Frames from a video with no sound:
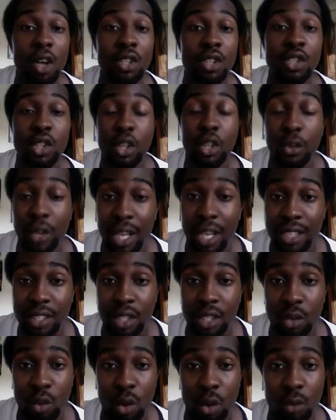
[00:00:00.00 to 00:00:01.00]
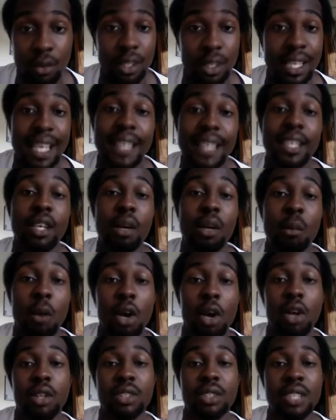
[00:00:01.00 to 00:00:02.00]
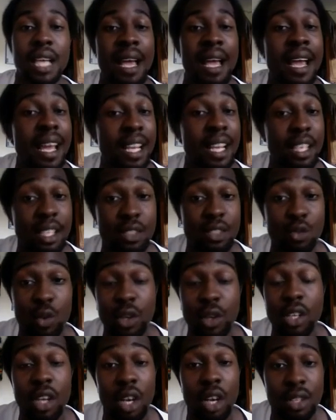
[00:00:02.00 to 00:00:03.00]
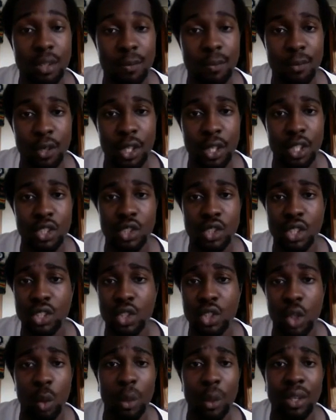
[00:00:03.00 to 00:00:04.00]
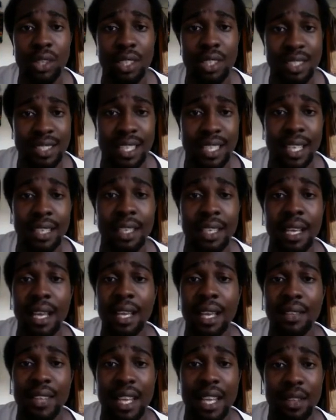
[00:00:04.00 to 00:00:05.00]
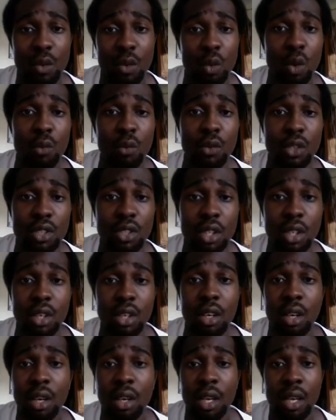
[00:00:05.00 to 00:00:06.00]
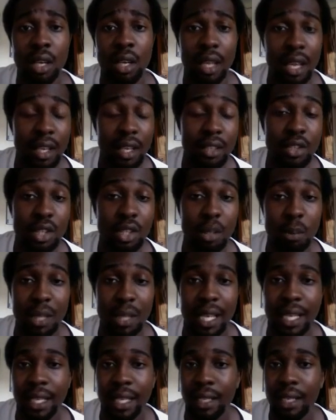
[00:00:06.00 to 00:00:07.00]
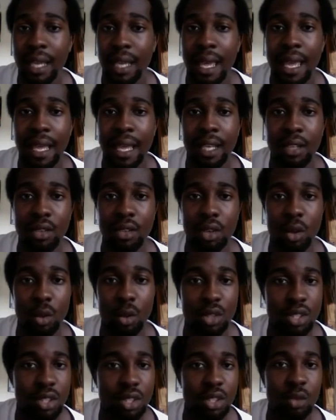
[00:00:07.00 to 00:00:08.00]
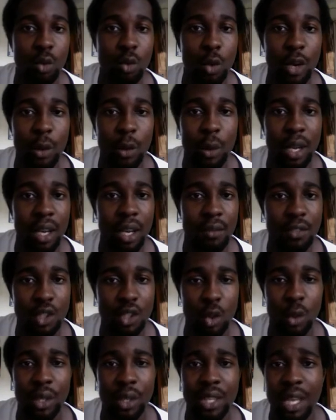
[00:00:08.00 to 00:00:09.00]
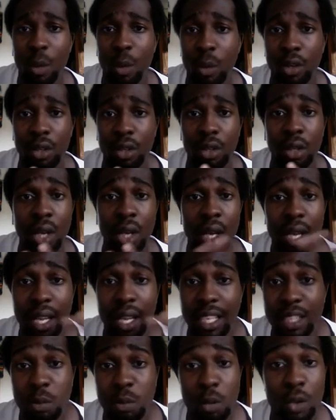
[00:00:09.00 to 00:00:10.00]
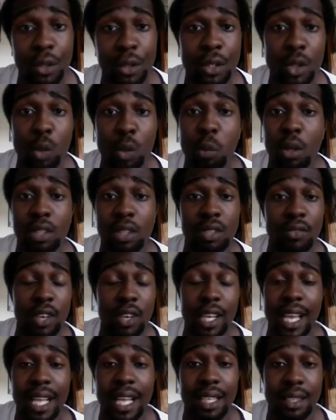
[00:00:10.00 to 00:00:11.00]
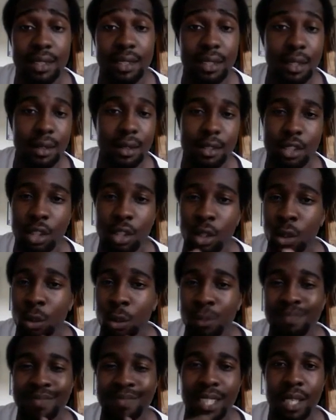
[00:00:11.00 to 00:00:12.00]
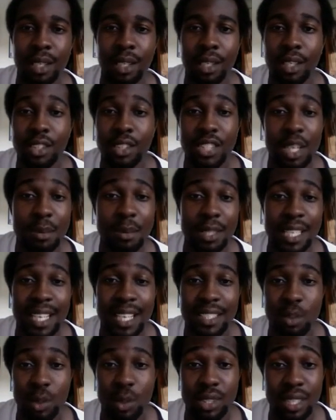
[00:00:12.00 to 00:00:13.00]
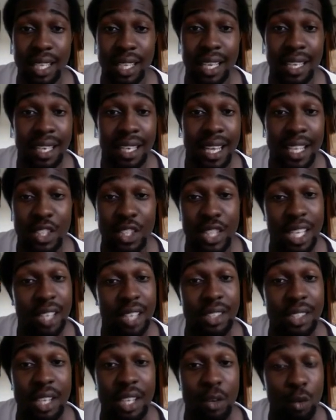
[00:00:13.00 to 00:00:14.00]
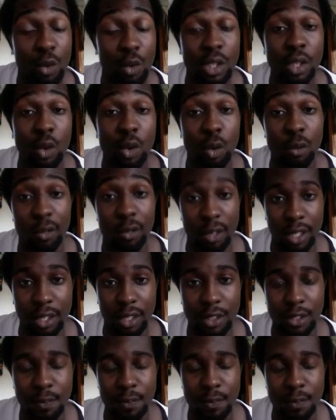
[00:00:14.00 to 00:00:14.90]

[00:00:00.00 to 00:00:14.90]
Curiosity rover landing on Mars, and it's really awesome footage just showing the descent that the rover took into the planet. And, you know, it was just a great way of showing that we're exploring new parts of our galaxy. So good job to NASA once again, and check out that really cool footage.